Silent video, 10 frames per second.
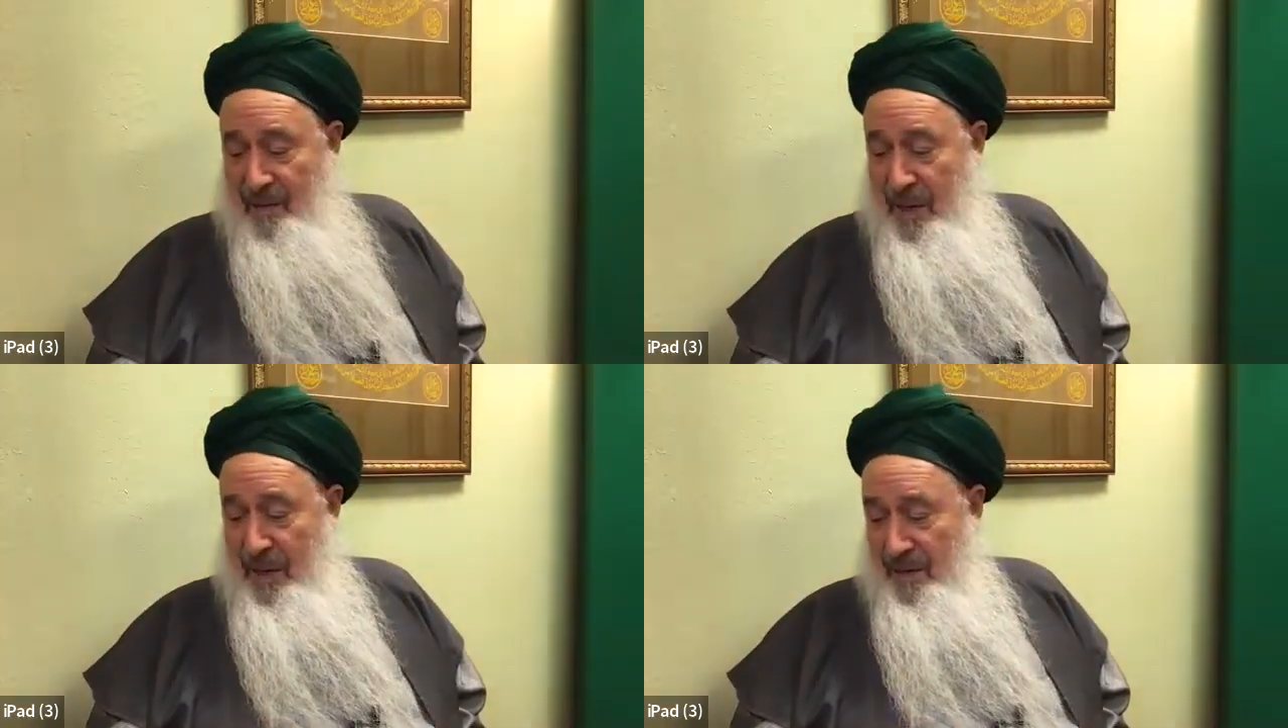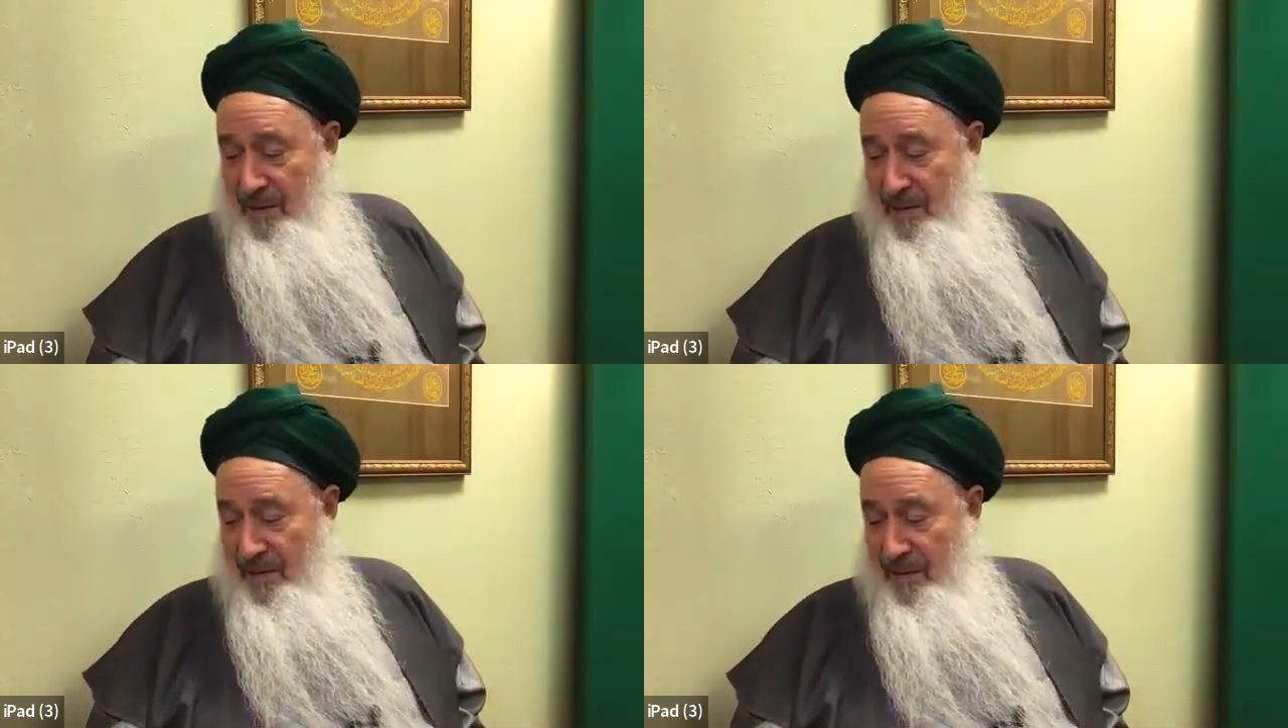But
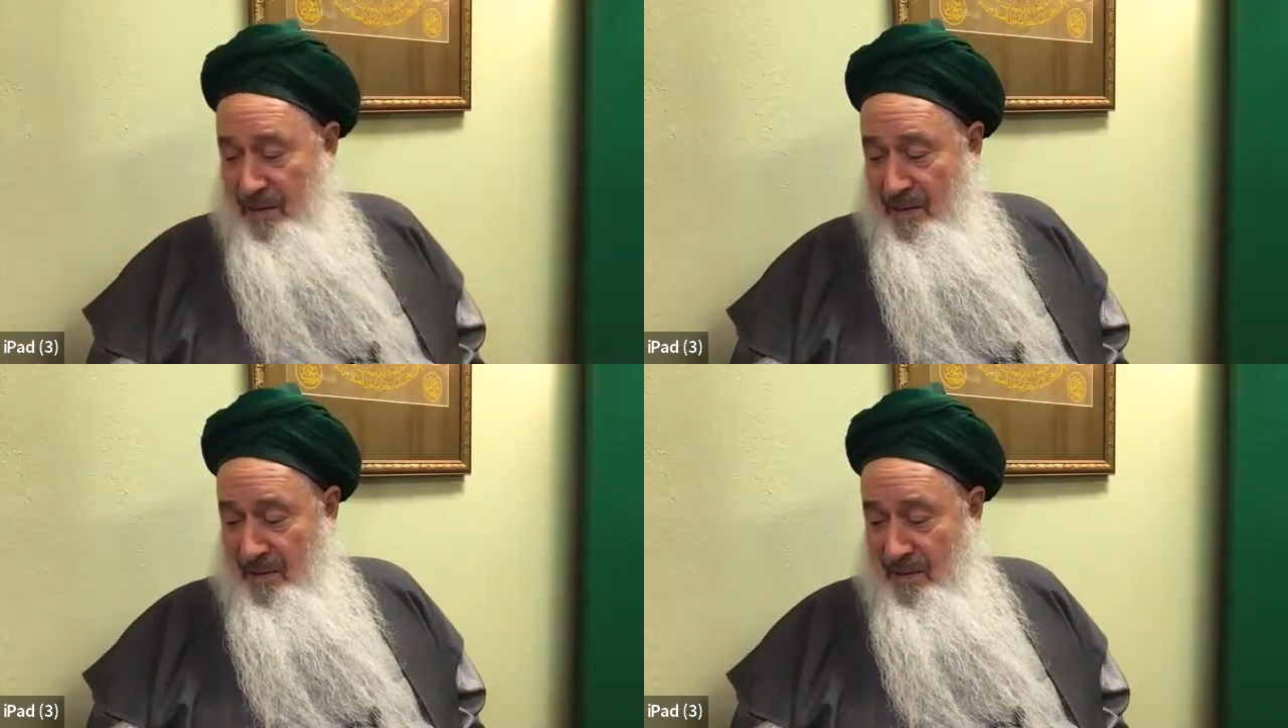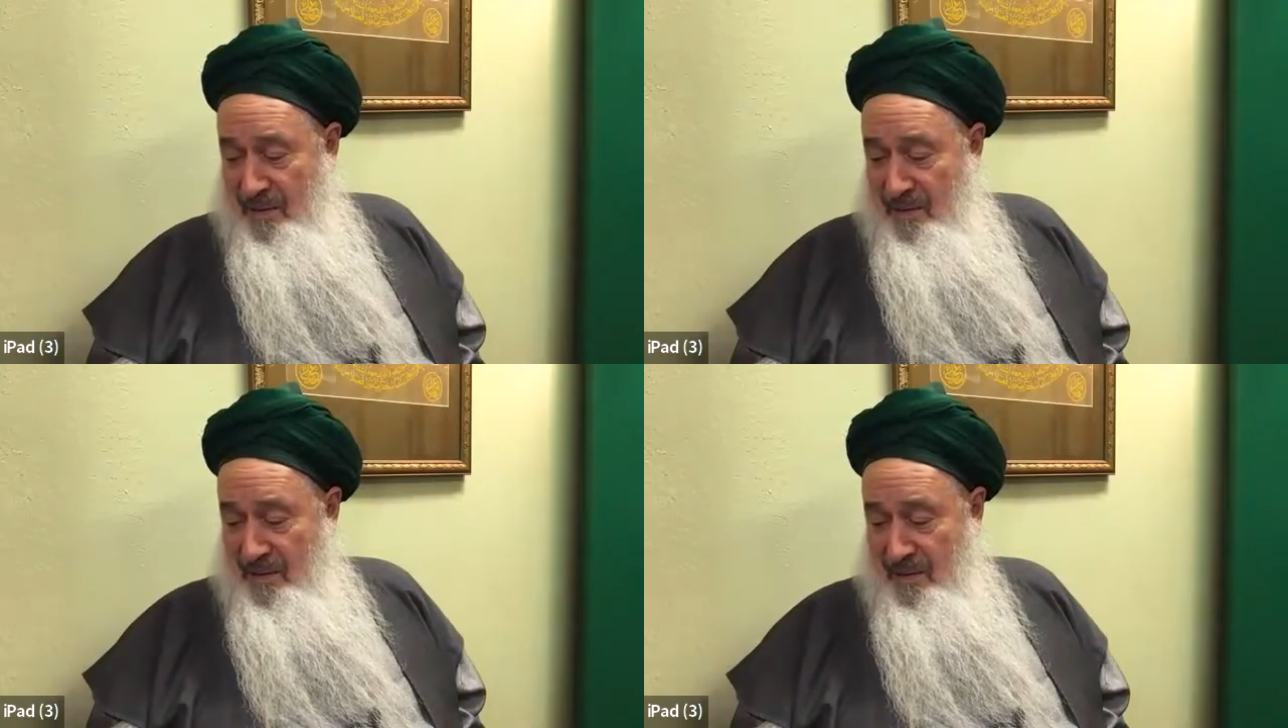
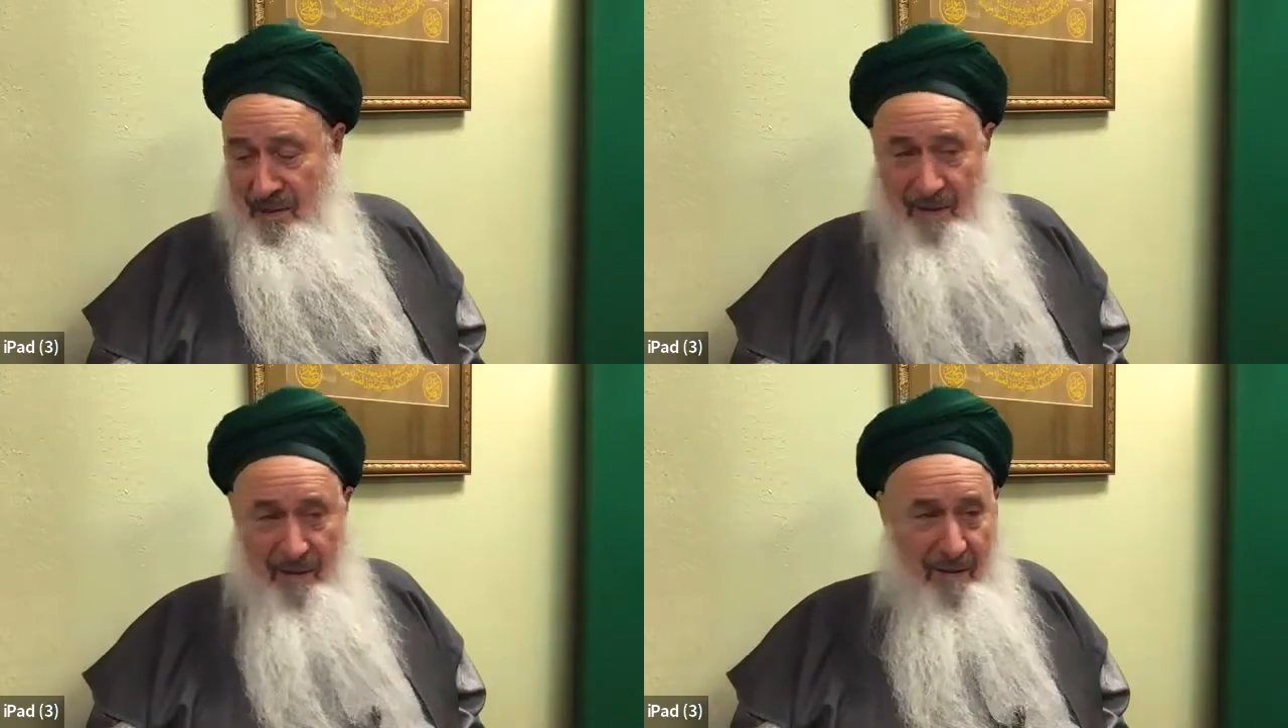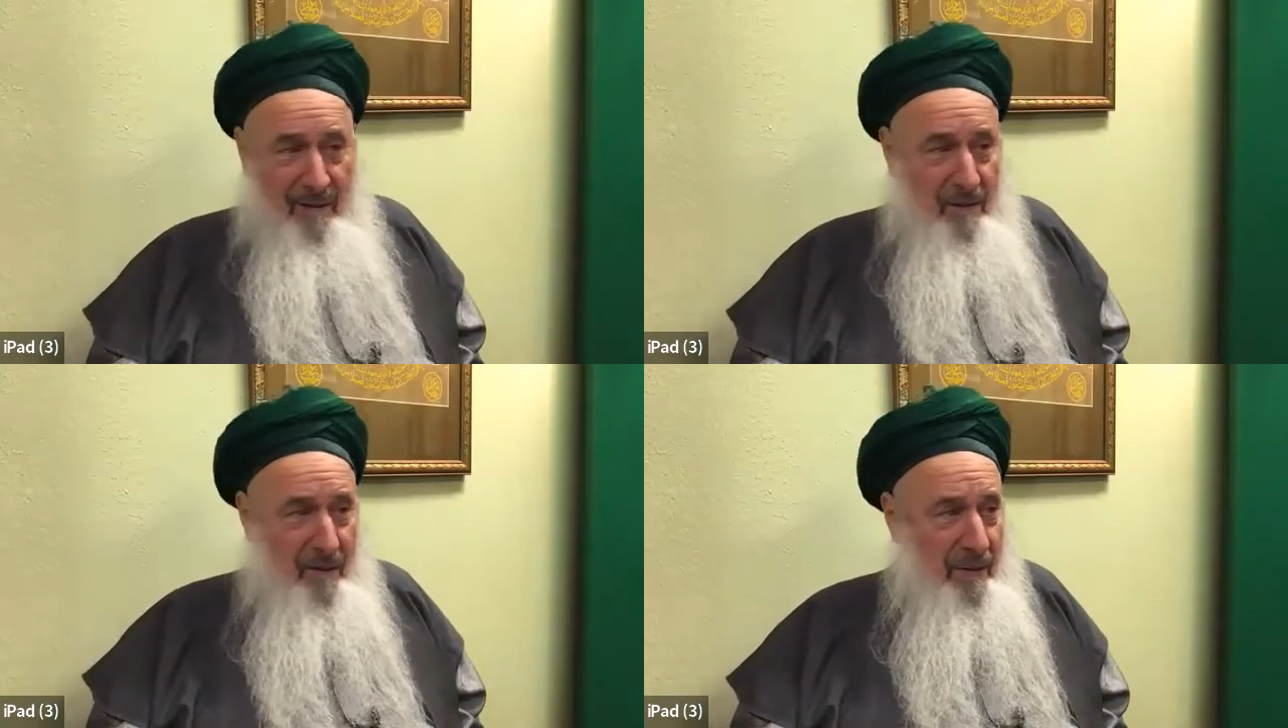this is the
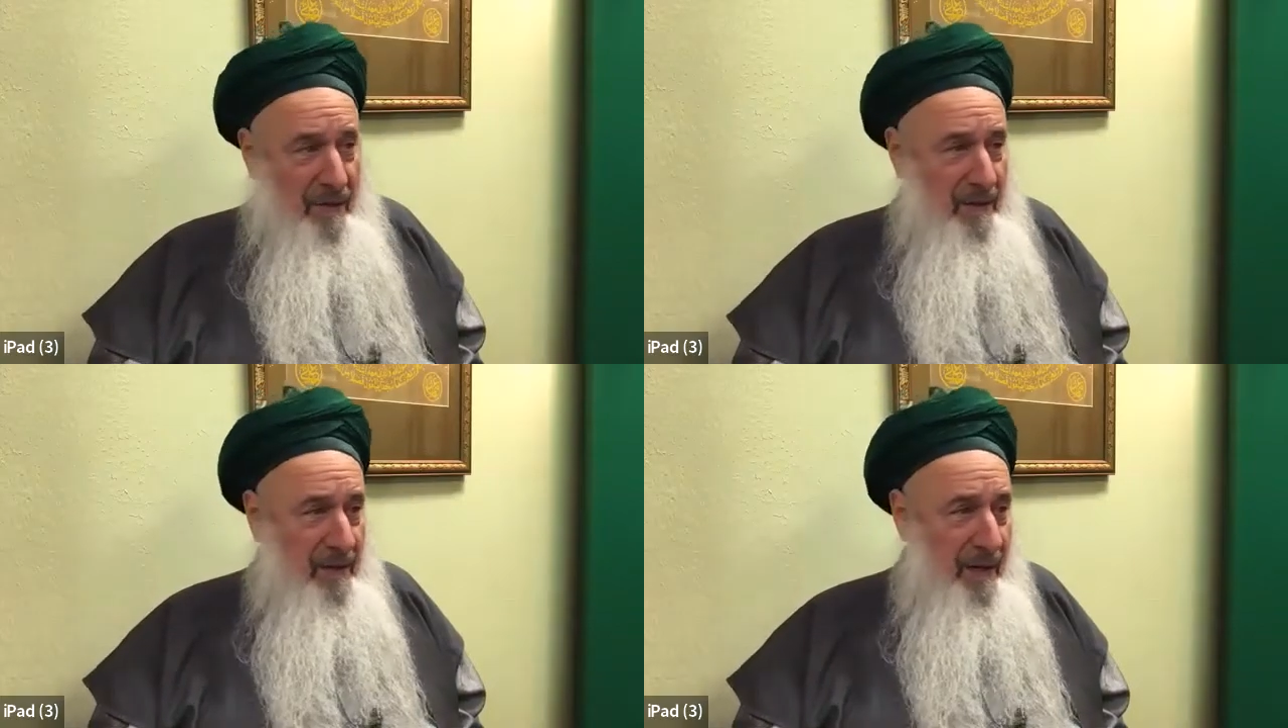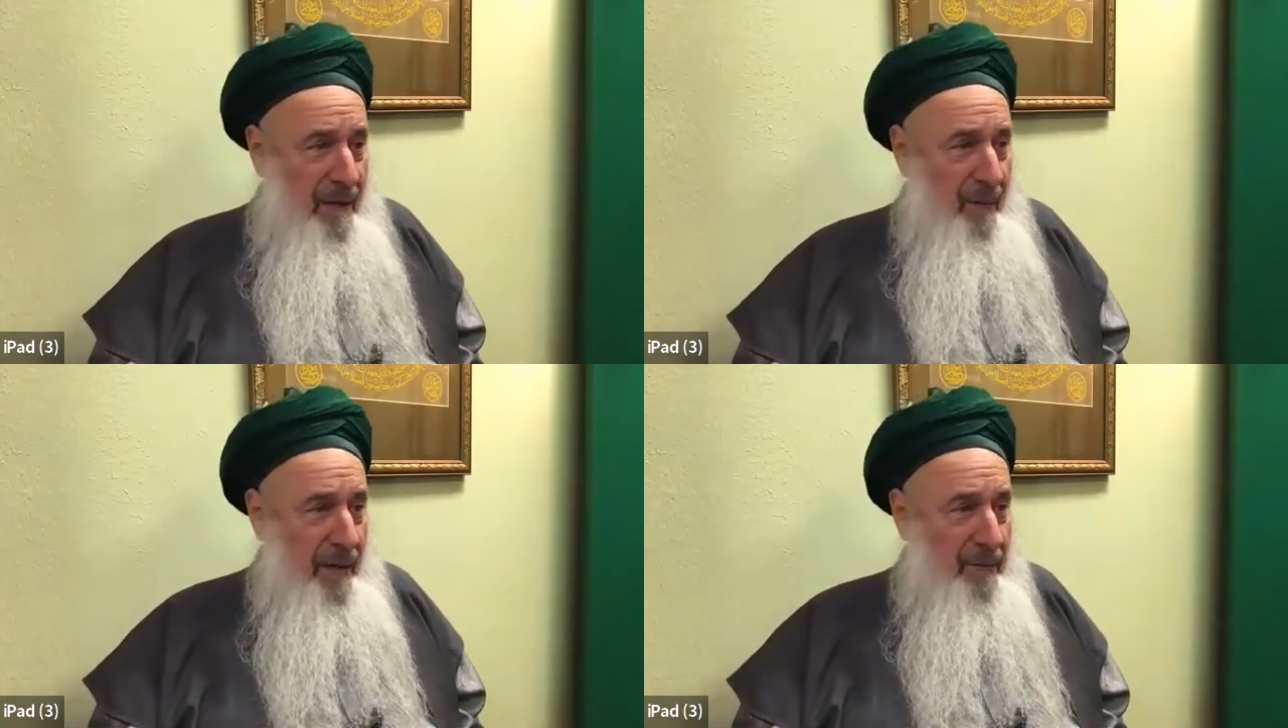situation now.
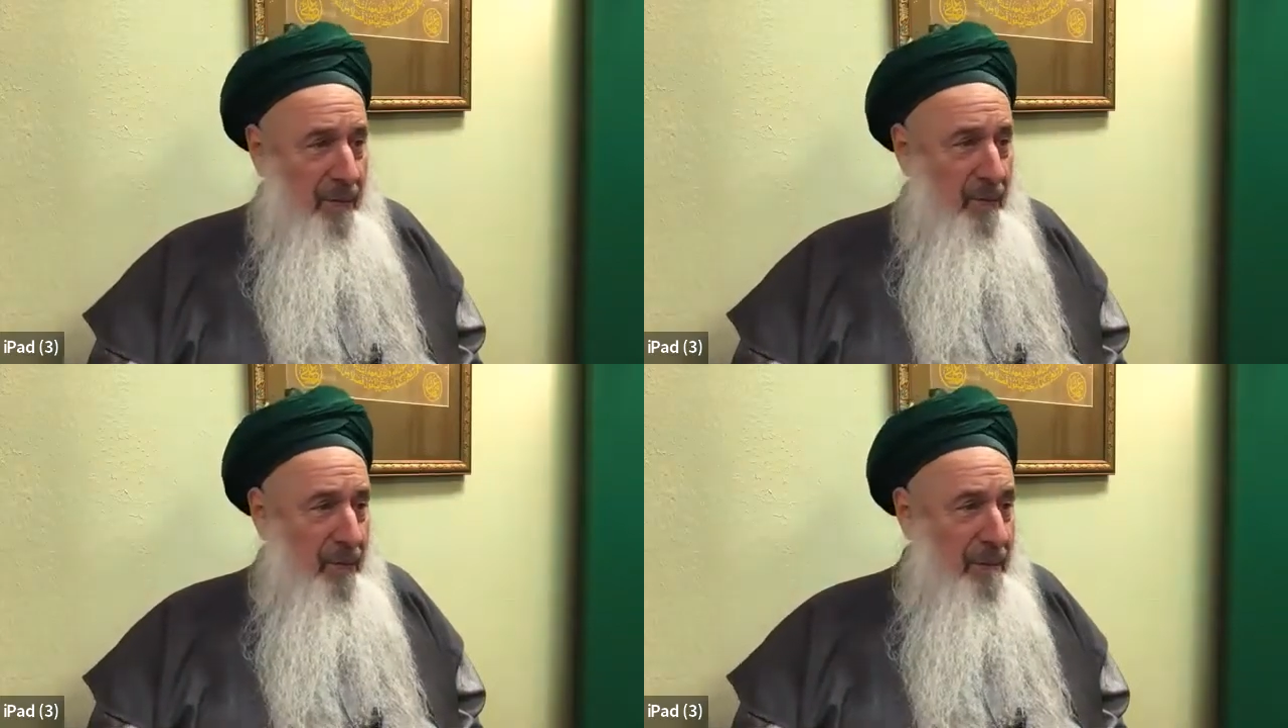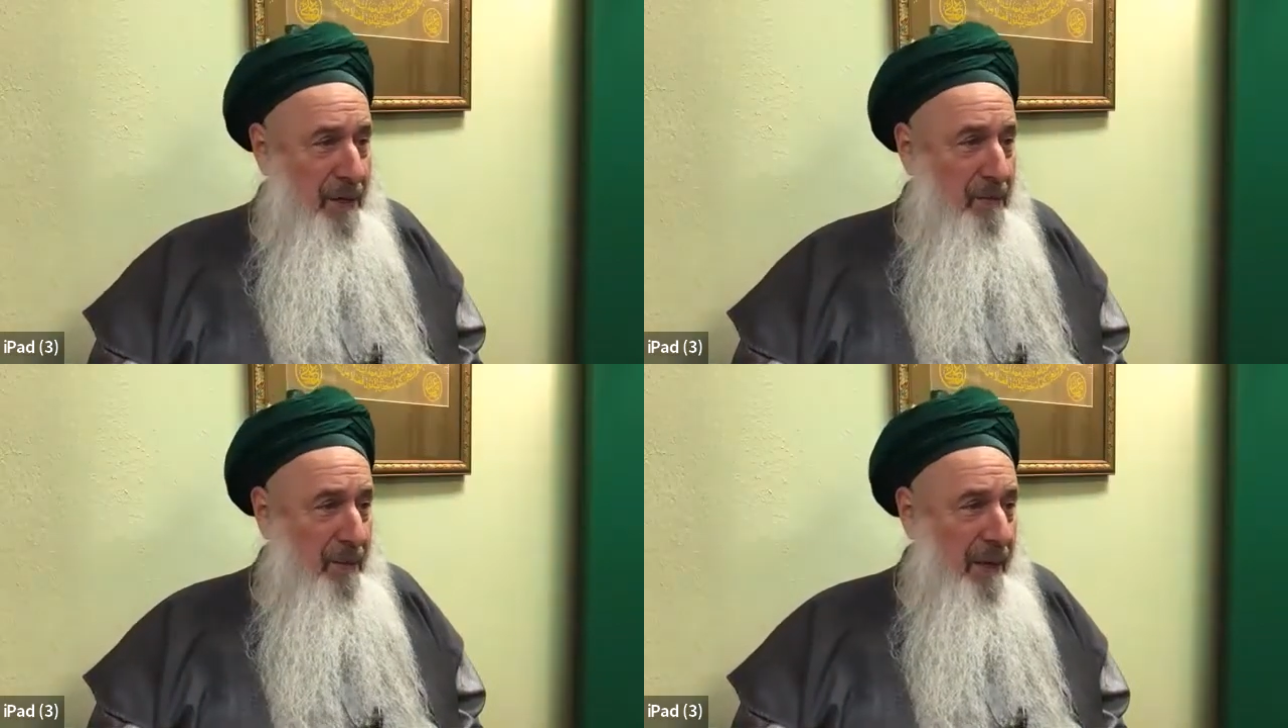We have to do the
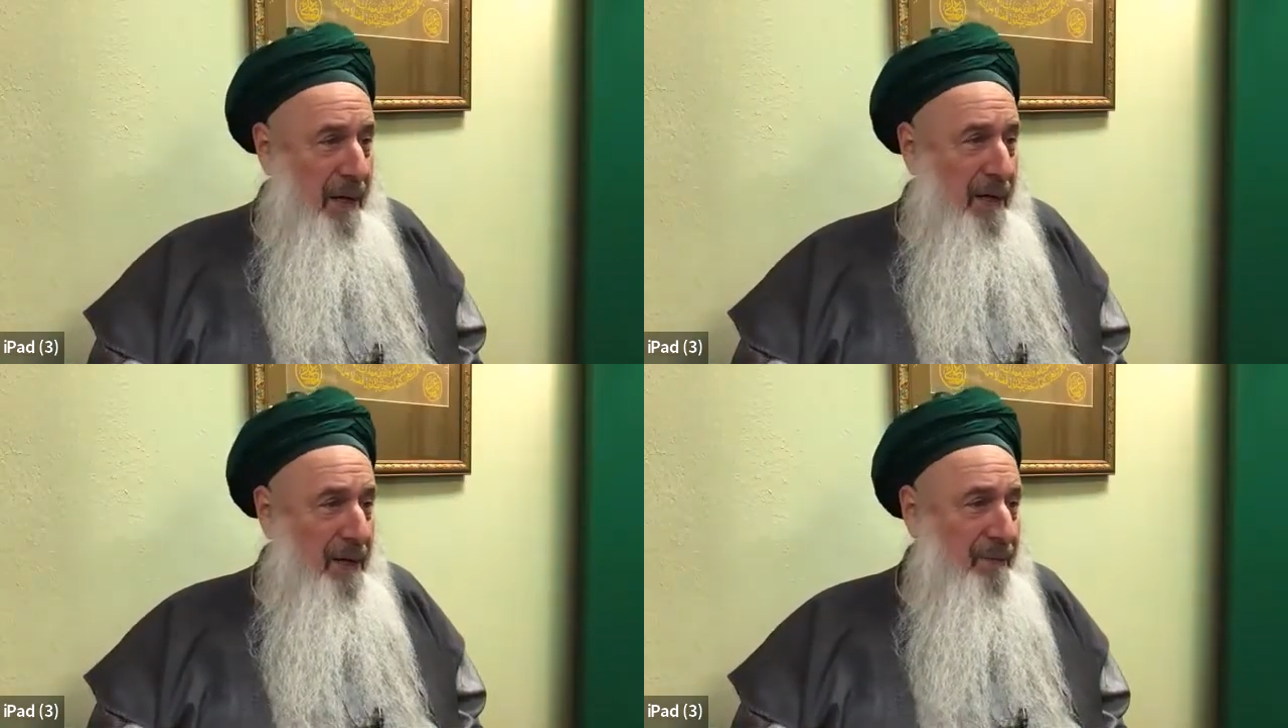best we can.